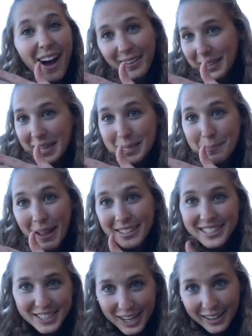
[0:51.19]
holiday spend
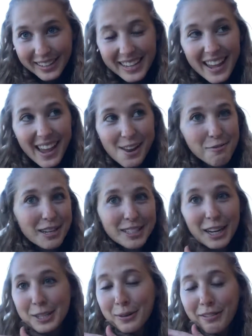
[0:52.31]
to charity and we
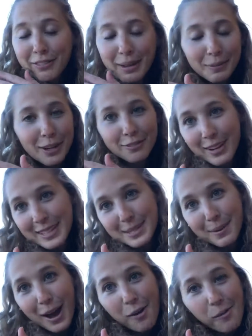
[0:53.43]
talked to our family and friends
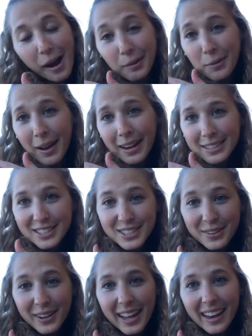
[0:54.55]
about why we wanted to
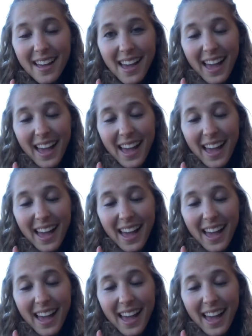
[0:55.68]
do it